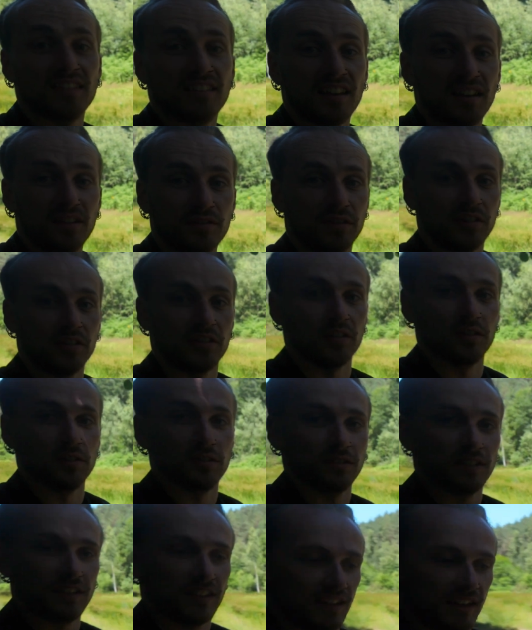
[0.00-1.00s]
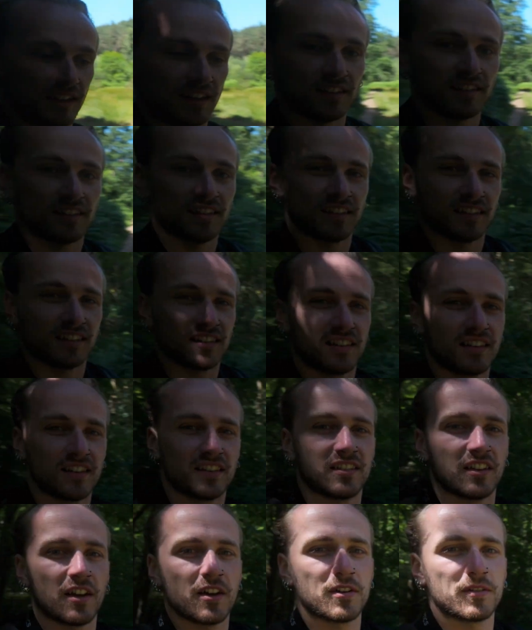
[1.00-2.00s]
difficult. It is
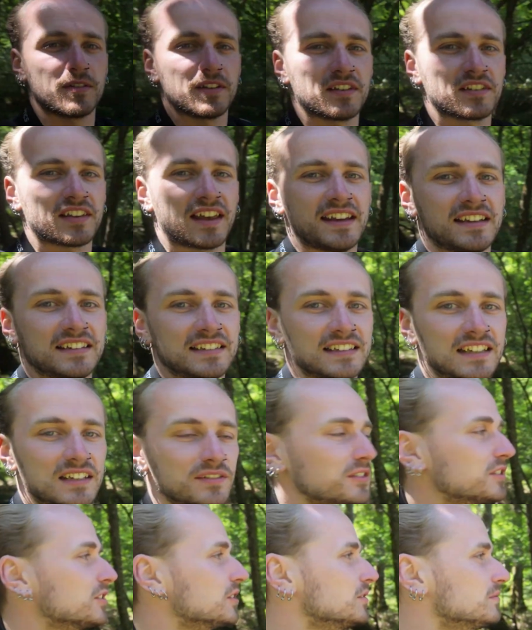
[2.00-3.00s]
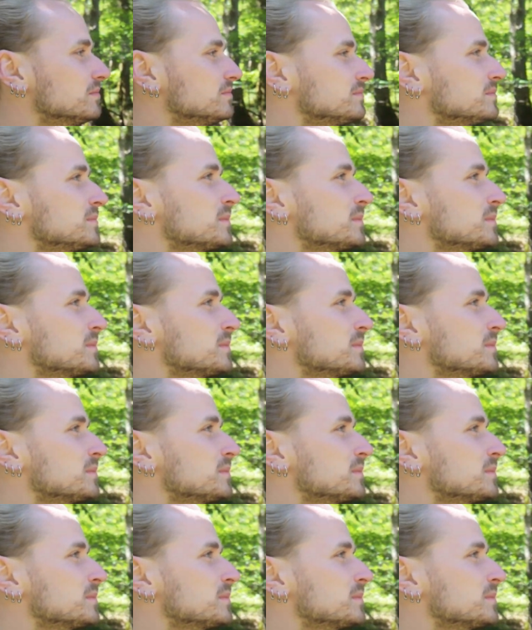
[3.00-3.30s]
so insanely difficult.